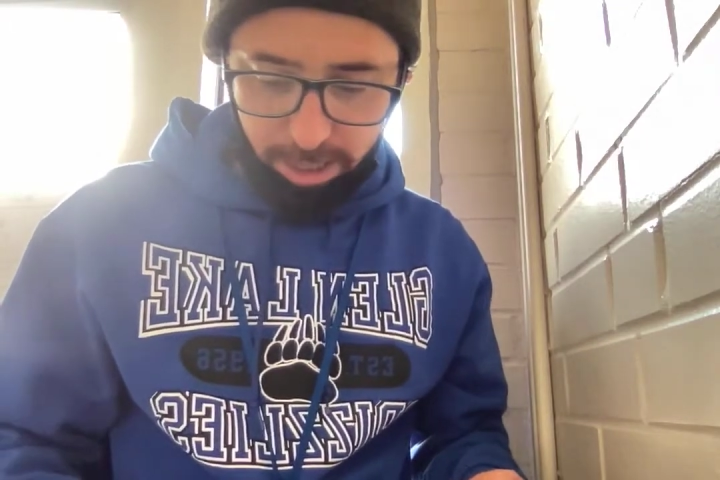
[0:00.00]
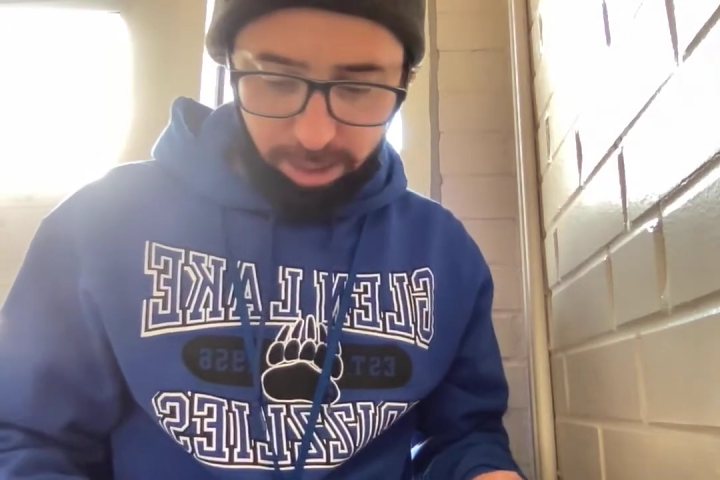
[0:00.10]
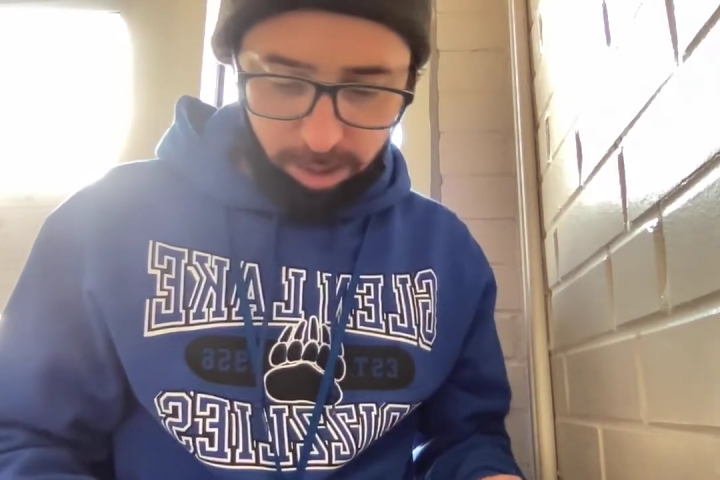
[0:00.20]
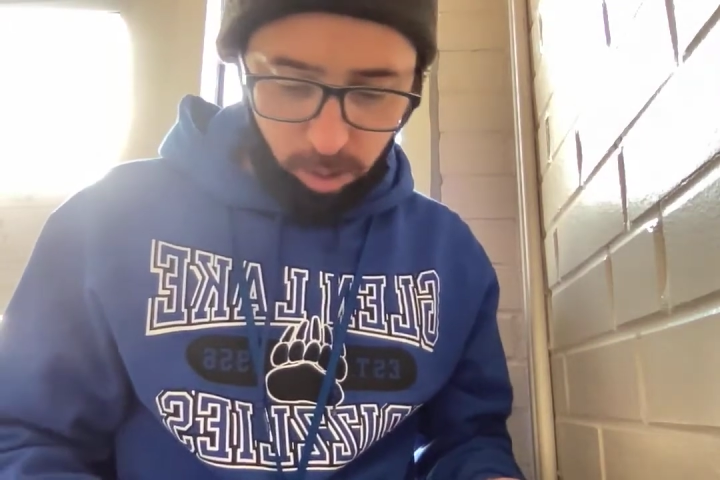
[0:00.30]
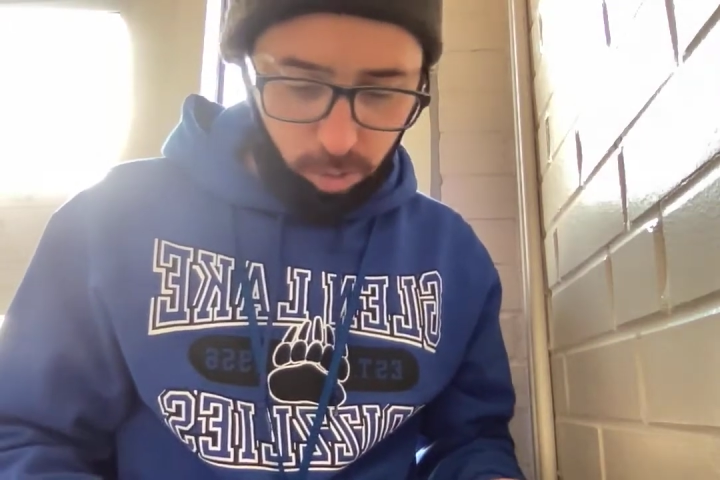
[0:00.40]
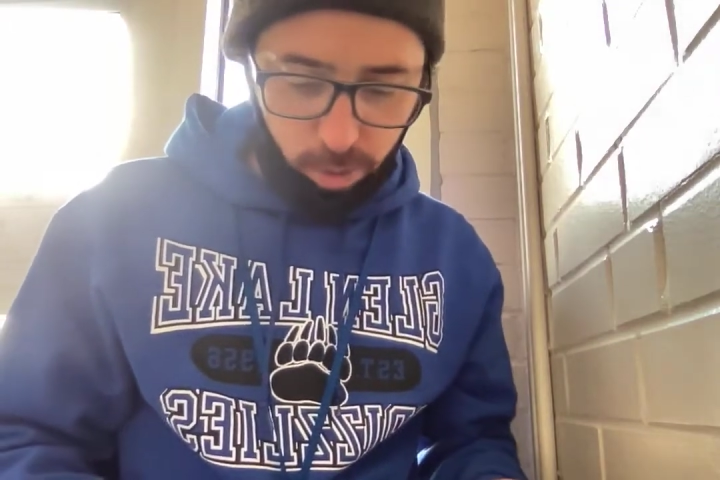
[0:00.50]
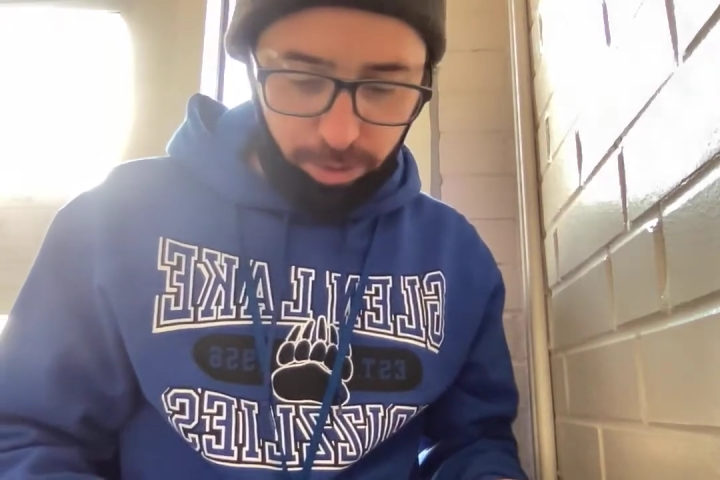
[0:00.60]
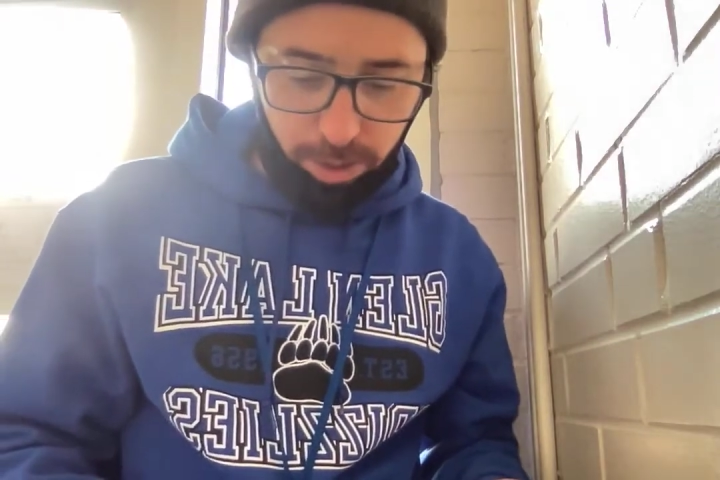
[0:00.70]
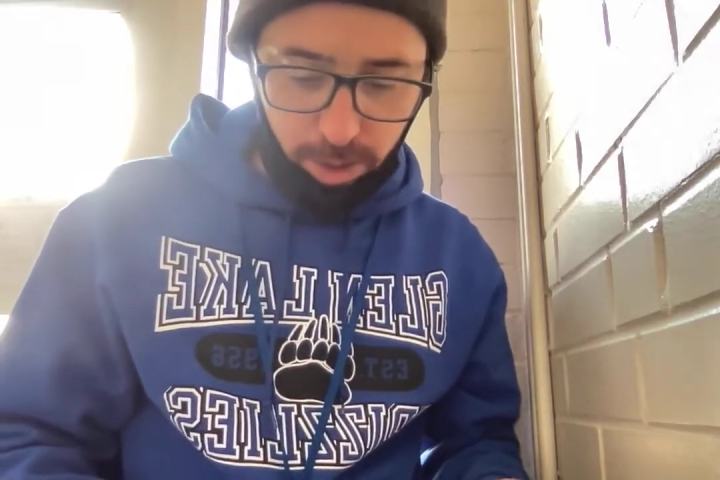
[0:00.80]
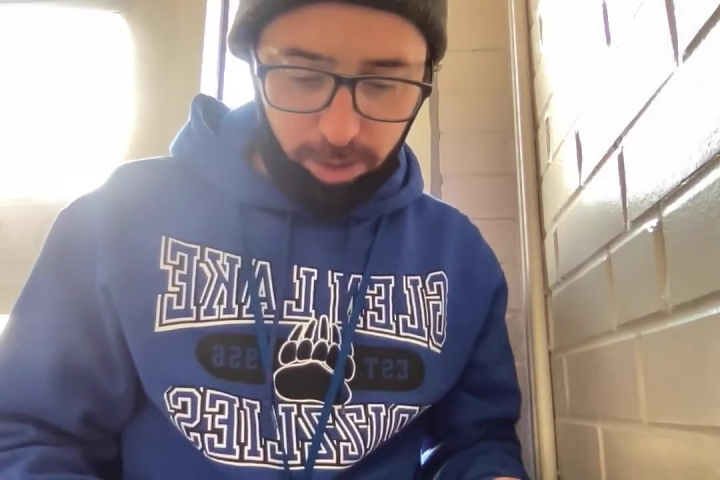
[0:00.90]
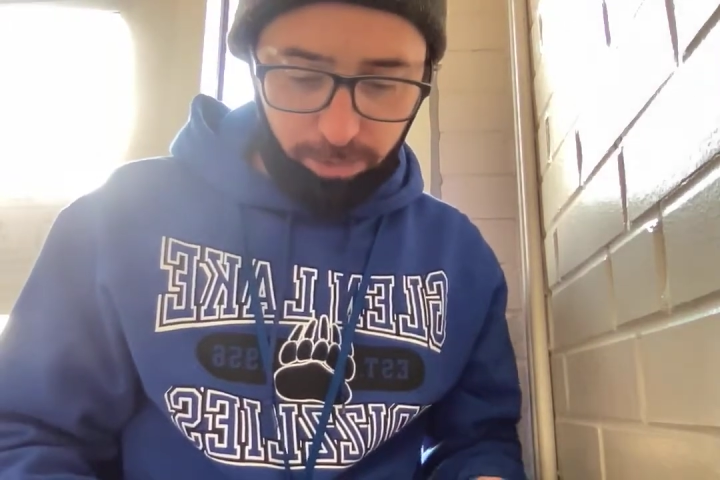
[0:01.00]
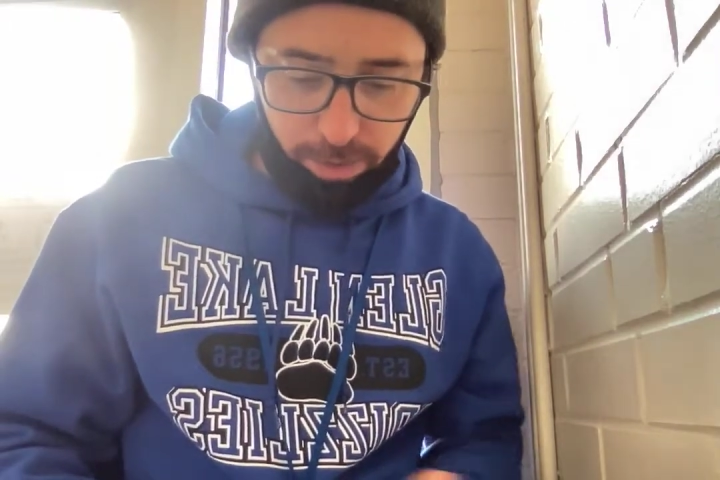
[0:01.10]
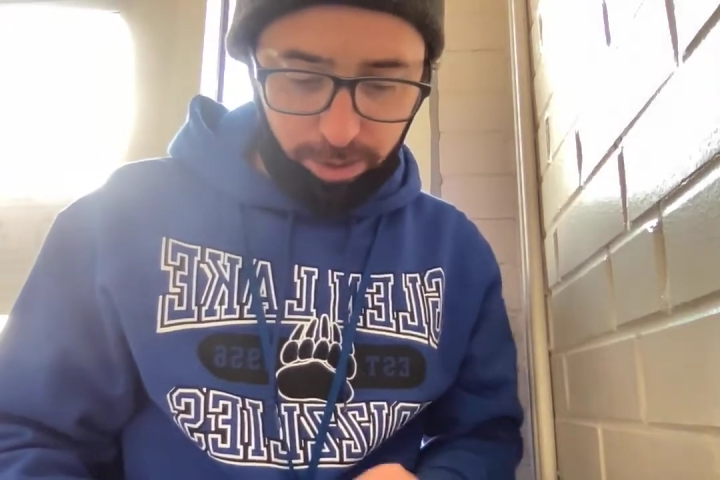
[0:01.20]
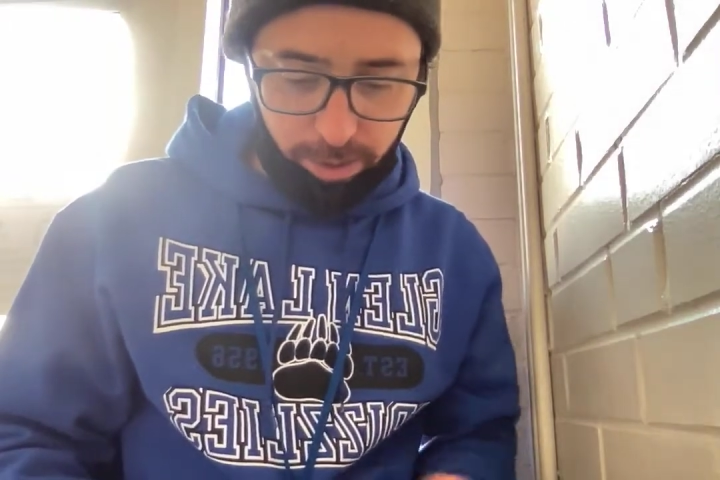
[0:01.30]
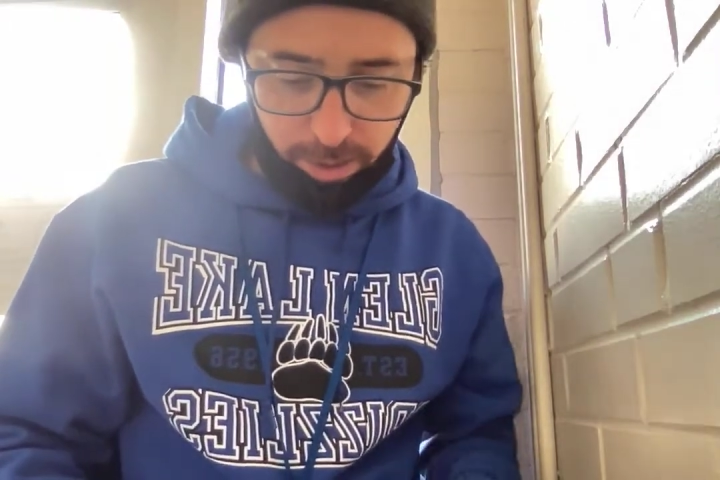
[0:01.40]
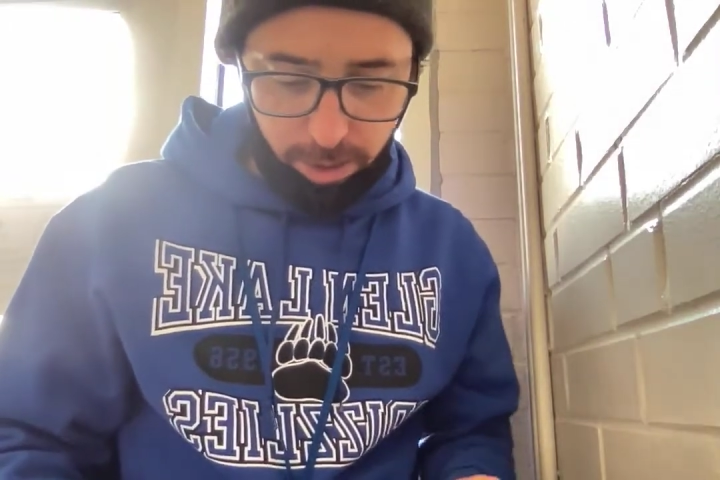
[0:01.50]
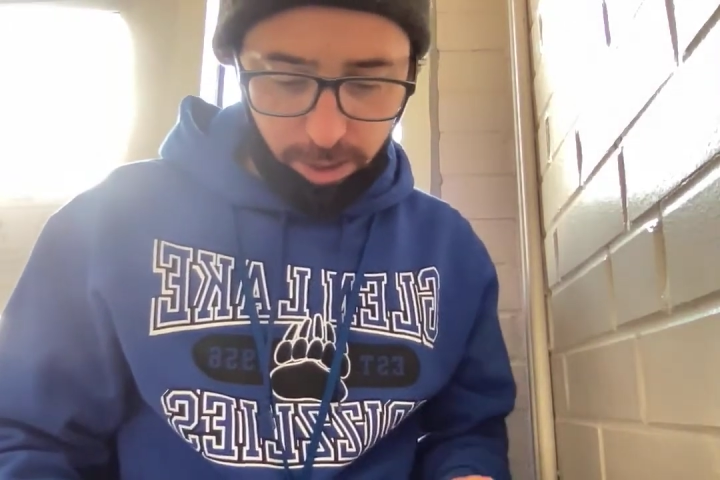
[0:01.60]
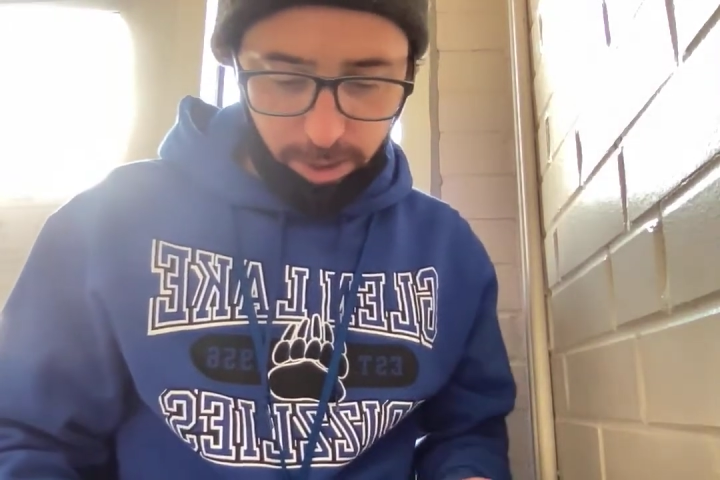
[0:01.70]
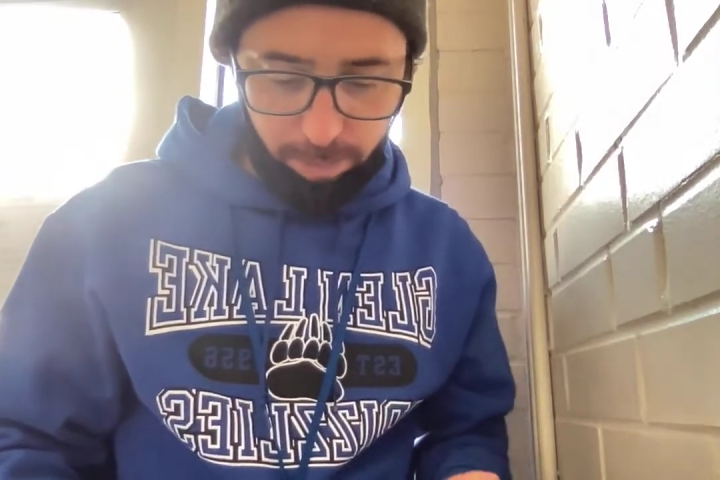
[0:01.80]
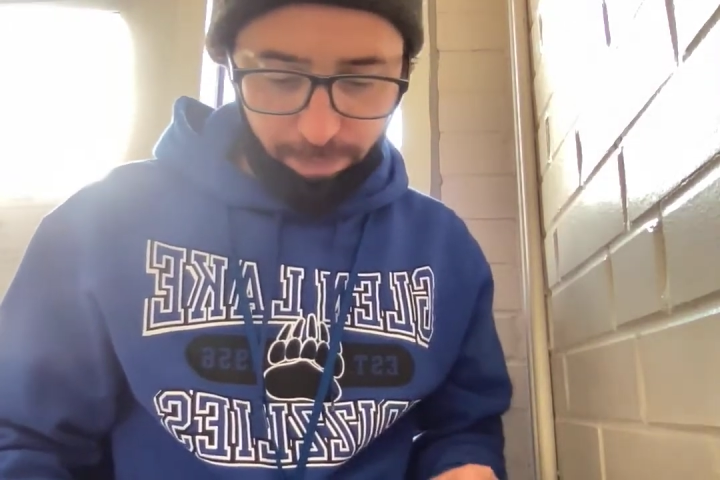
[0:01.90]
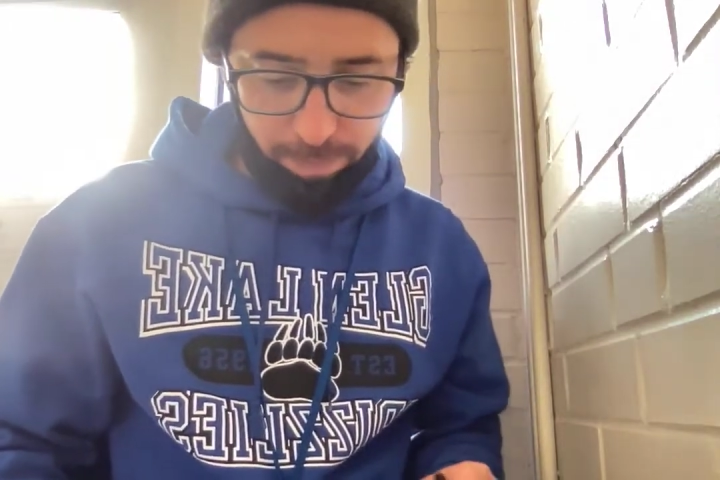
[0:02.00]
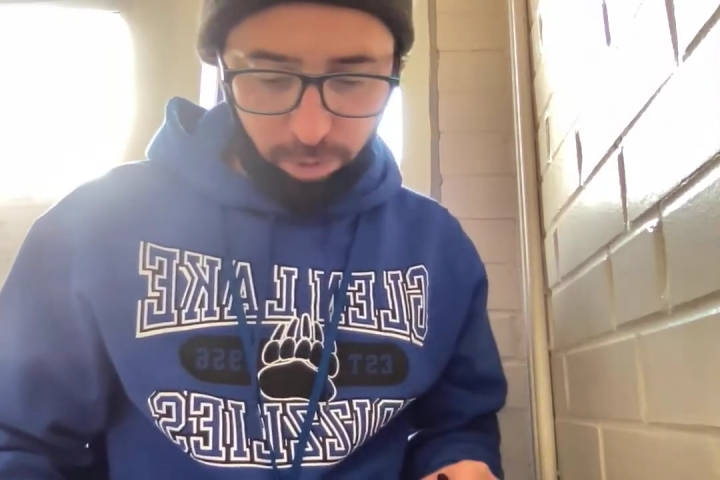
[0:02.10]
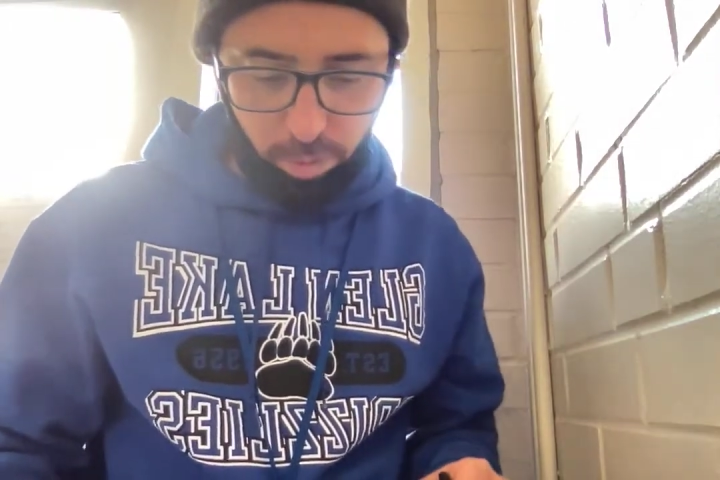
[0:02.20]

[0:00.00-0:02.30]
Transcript: and then almost all of the